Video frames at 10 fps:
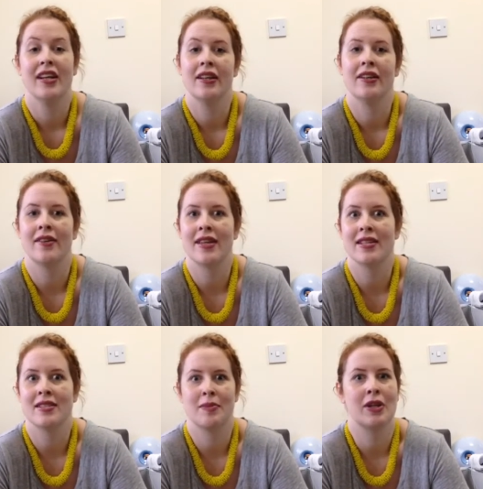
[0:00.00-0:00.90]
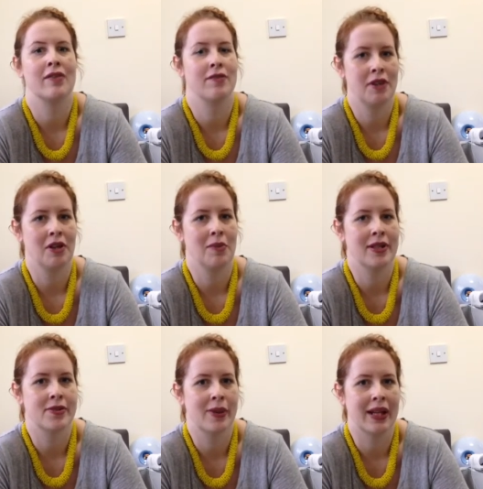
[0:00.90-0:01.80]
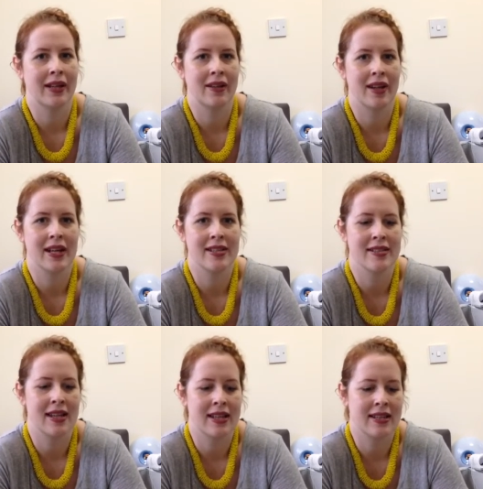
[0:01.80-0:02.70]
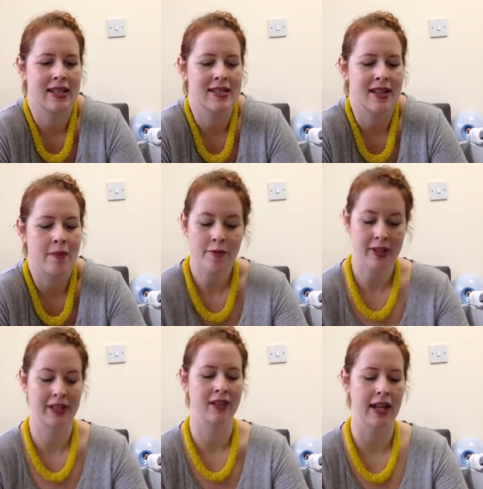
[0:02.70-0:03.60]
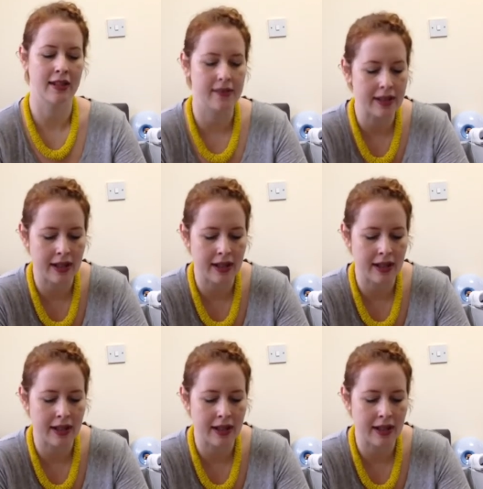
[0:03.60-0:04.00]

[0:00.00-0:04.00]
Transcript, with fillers: you know, that's someone I very much recognise and there's comfort in that.